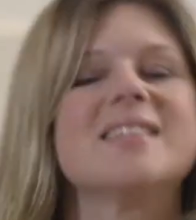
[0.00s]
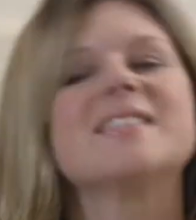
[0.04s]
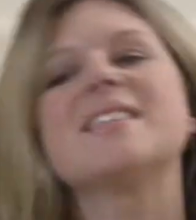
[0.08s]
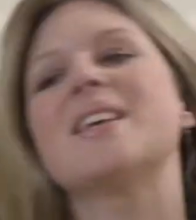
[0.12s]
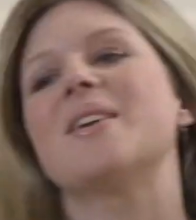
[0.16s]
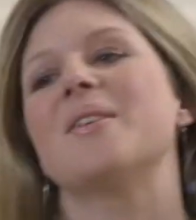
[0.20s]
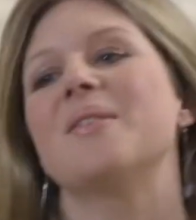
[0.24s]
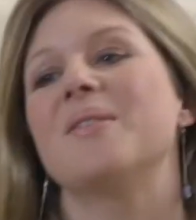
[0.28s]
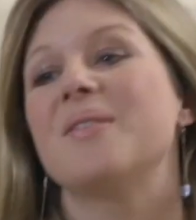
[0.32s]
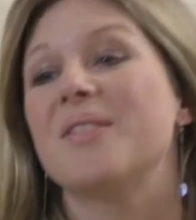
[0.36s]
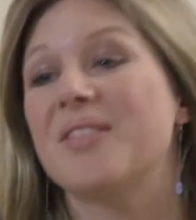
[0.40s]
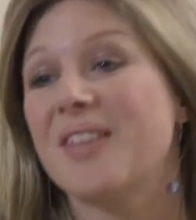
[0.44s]

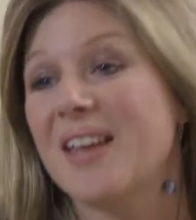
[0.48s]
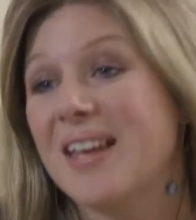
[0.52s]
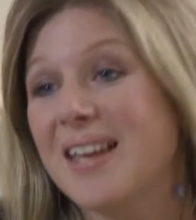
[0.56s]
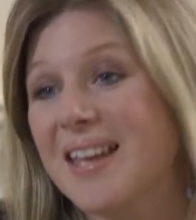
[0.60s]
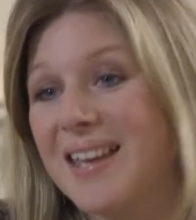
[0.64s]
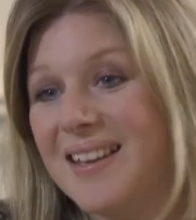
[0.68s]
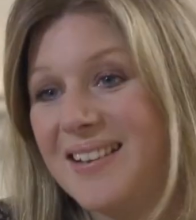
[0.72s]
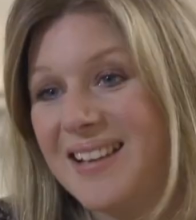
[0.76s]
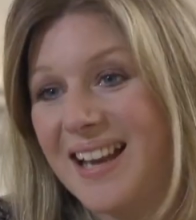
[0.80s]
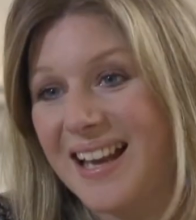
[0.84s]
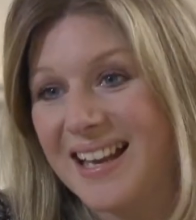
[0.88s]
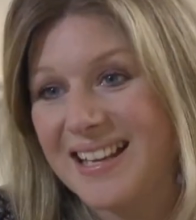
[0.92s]
So
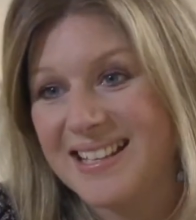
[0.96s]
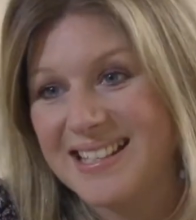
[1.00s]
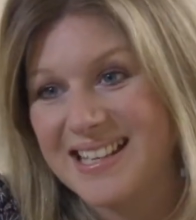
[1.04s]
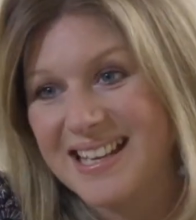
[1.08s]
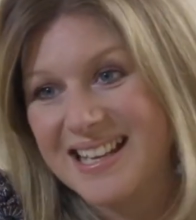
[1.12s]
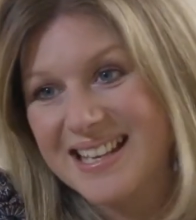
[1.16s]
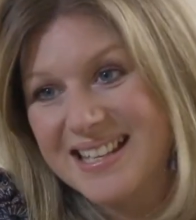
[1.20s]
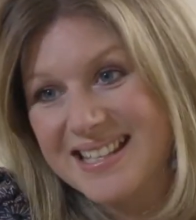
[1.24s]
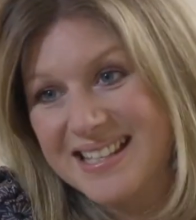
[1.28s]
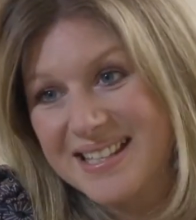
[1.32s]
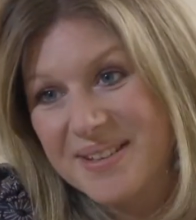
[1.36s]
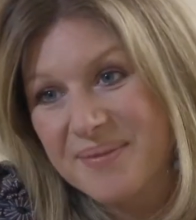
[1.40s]
thank you,
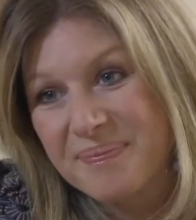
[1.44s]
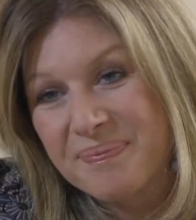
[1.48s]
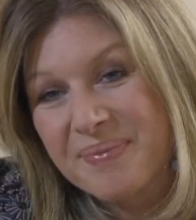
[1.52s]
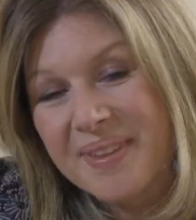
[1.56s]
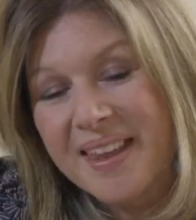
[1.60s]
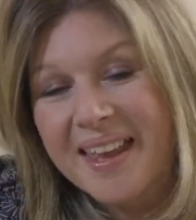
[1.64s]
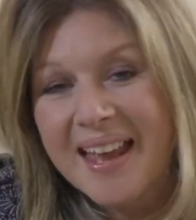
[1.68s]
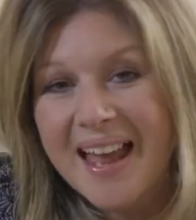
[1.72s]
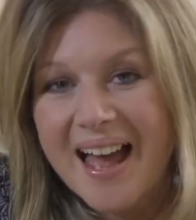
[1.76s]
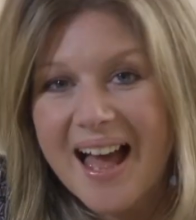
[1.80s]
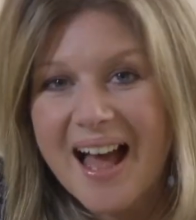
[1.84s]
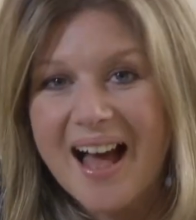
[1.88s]
ladies.
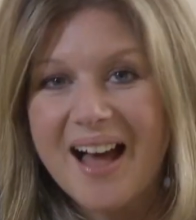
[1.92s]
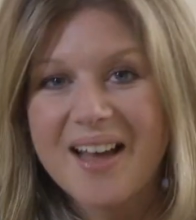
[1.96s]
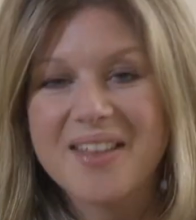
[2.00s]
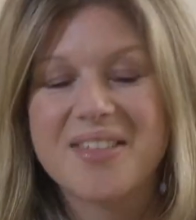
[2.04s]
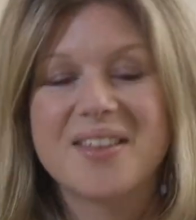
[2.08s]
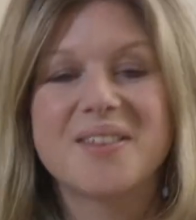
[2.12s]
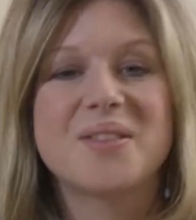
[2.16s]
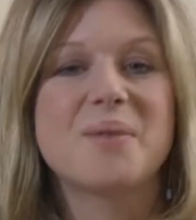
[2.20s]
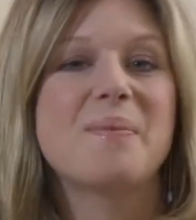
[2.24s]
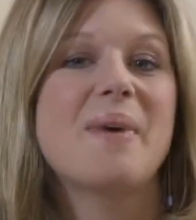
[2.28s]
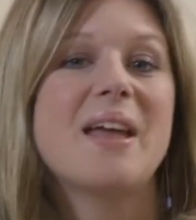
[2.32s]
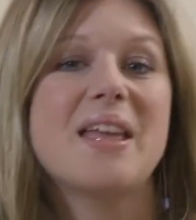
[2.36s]
I
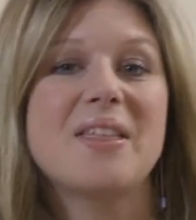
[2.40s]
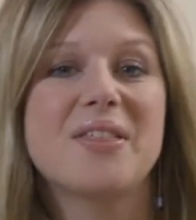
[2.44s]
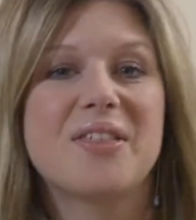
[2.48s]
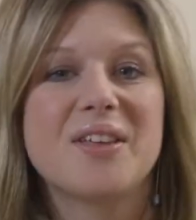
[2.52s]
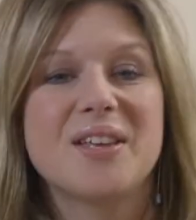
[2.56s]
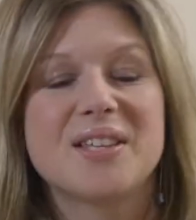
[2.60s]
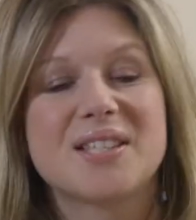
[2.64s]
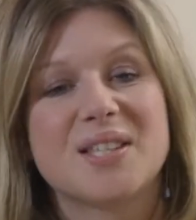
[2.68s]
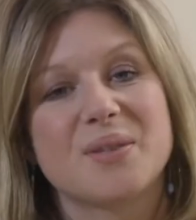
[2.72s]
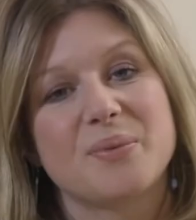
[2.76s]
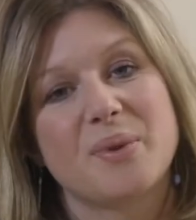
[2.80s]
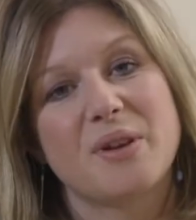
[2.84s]
think the main
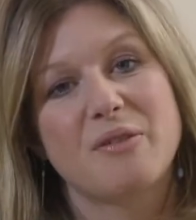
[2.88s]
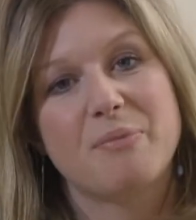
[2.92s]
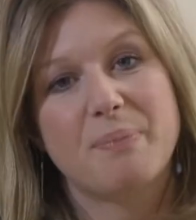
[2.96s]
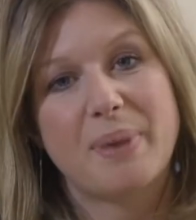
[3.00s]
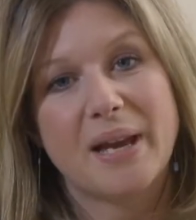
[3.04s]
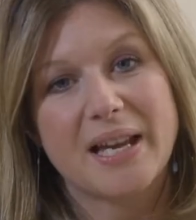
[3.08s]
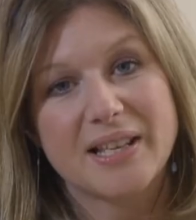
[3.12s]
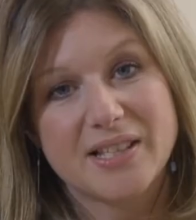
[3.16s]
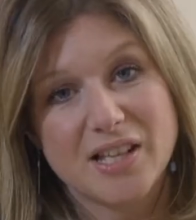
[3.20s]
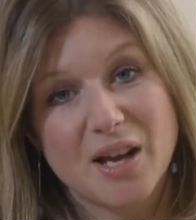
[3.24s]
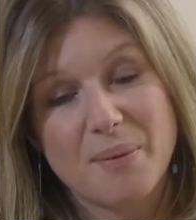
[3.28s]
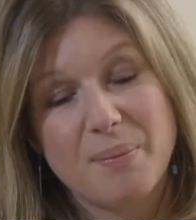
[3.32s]
things that we've
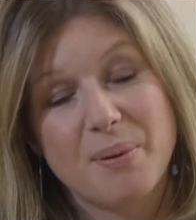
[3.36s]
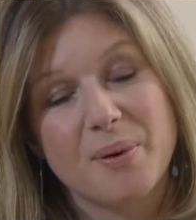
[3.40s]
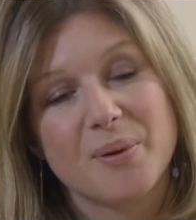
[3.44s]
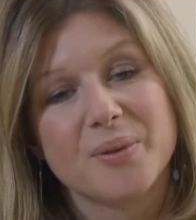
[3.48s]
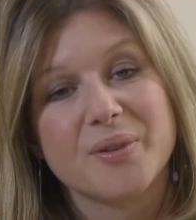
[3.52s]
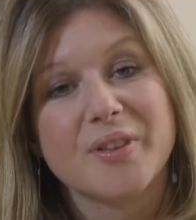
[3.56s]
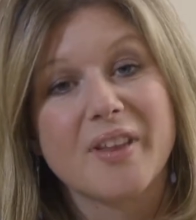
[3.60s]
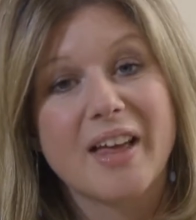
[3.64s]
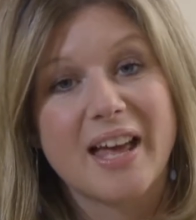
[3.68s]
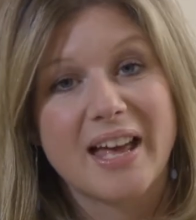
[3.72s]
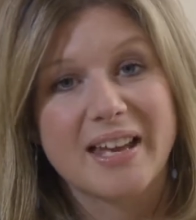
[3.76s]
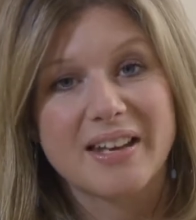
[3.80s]
picked up
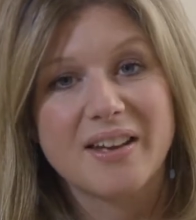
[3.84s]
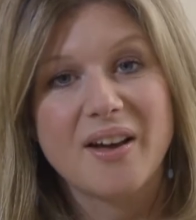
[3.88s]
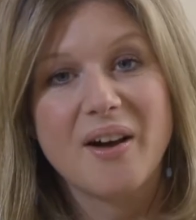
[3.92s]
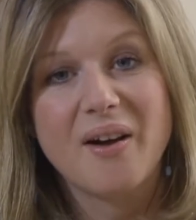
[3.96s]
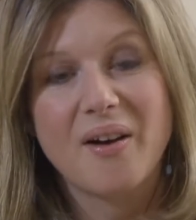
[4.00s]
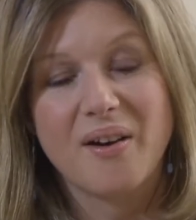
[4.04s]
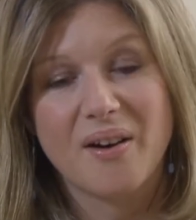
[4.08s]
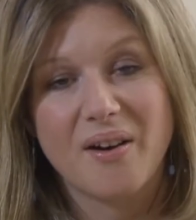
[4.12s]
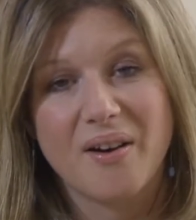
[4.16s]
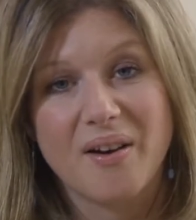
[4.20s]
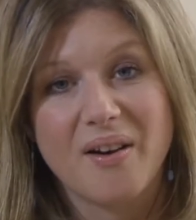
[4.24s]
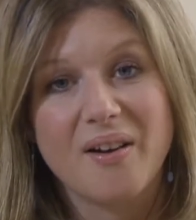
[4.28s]
on then
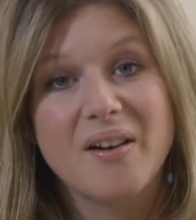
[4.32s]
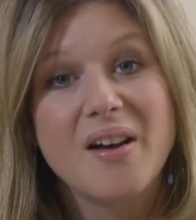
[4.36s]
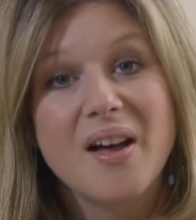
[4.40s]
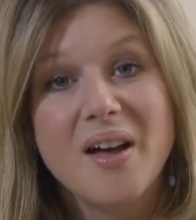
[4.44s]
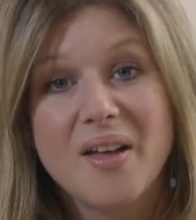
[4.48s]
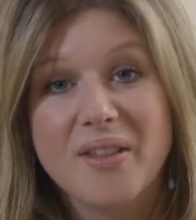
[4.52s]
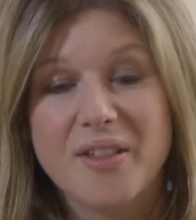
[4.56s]
are